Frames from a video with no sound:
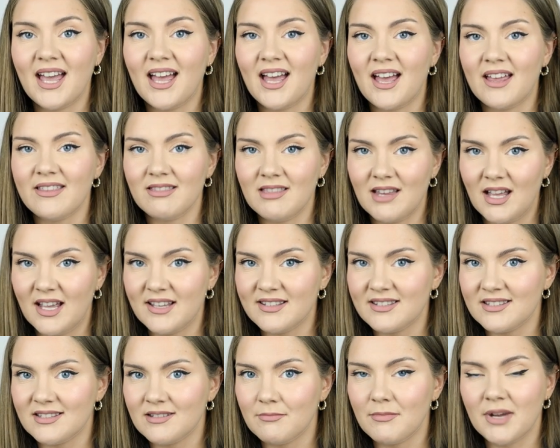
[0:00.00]
And
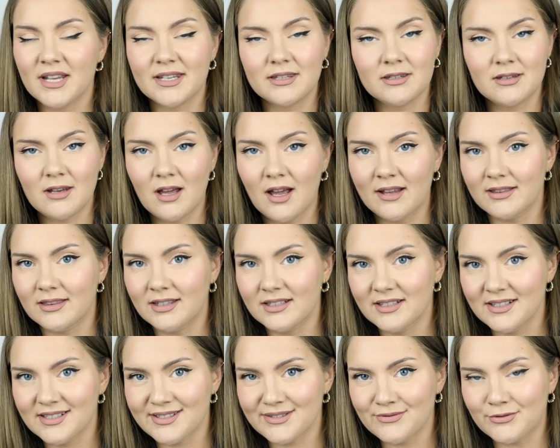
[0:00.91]
last but not
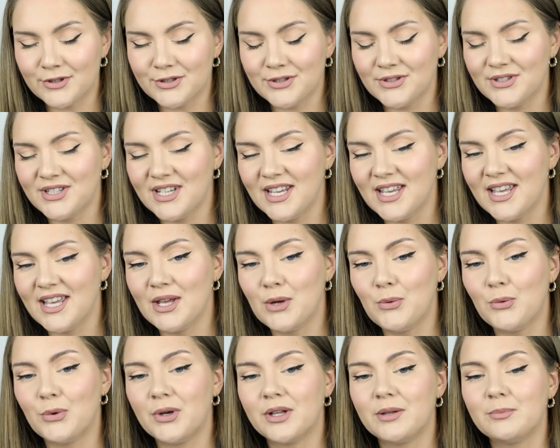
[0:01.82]
least for
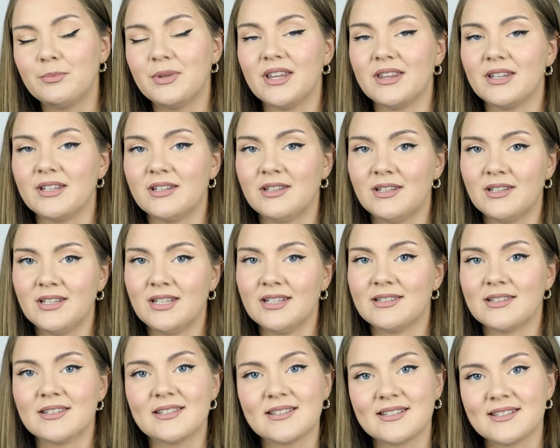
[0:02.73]
today will be the
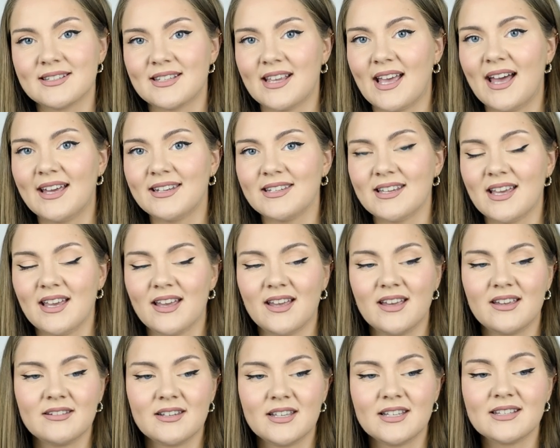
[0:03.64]
knit set.
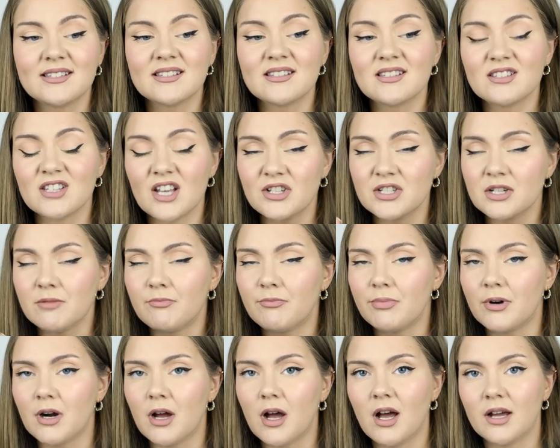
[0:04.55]
And it's such a
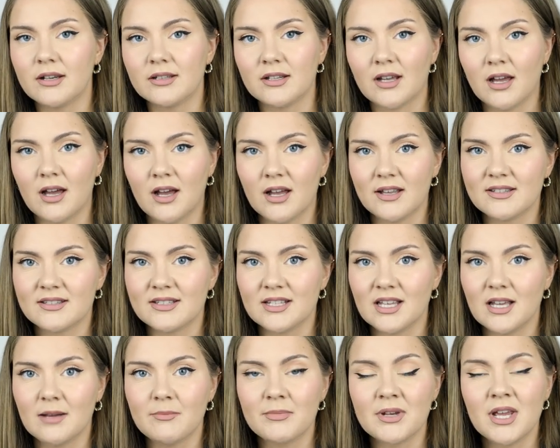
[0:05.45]
broad
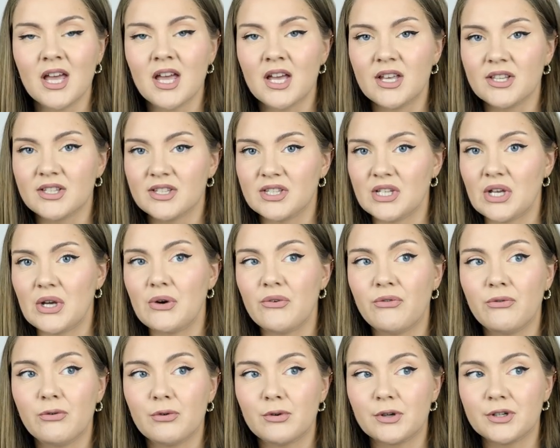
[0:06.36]
concept.
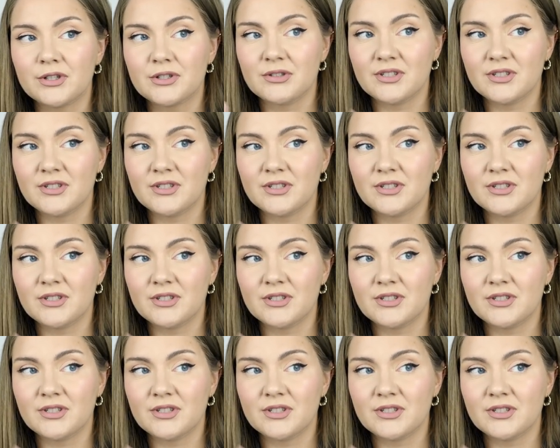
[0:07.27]
So for